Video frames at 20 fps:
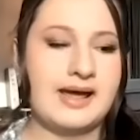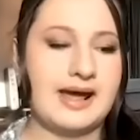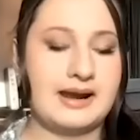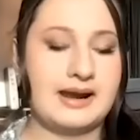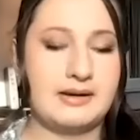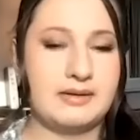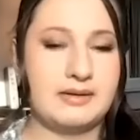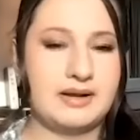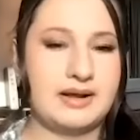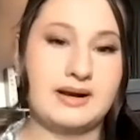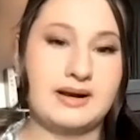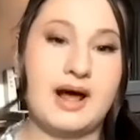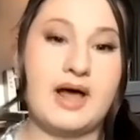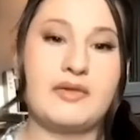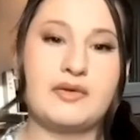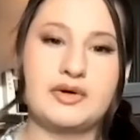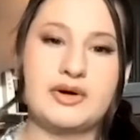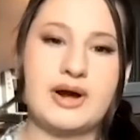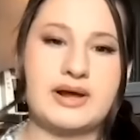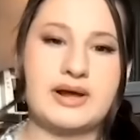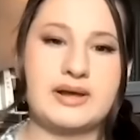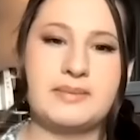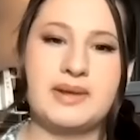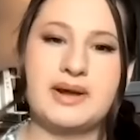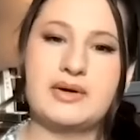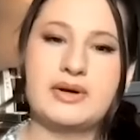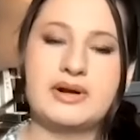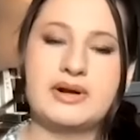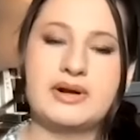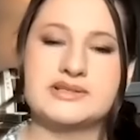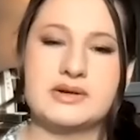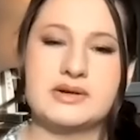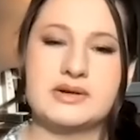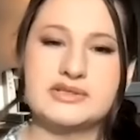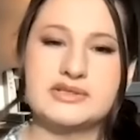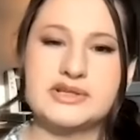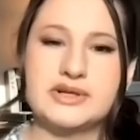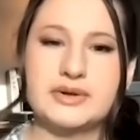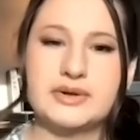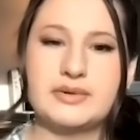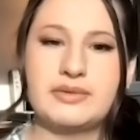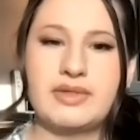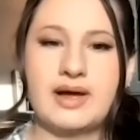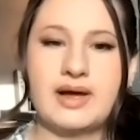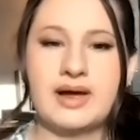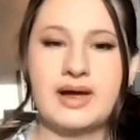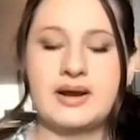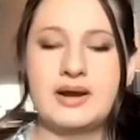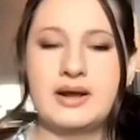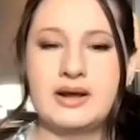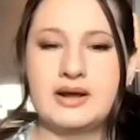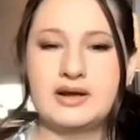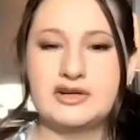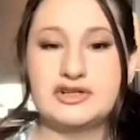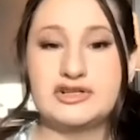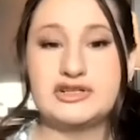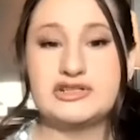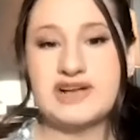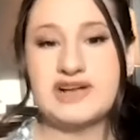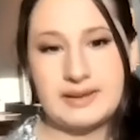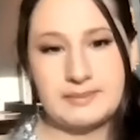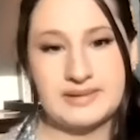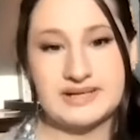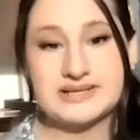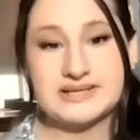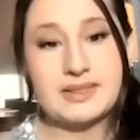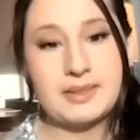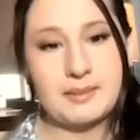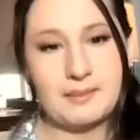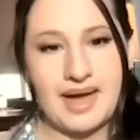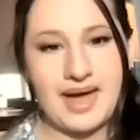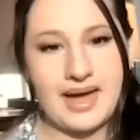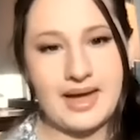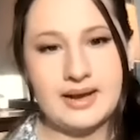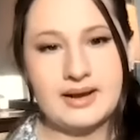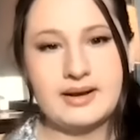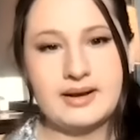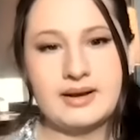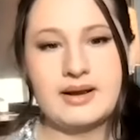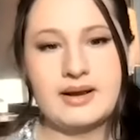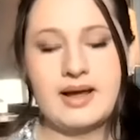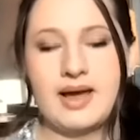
and in other documentaries also that she chained me to the bed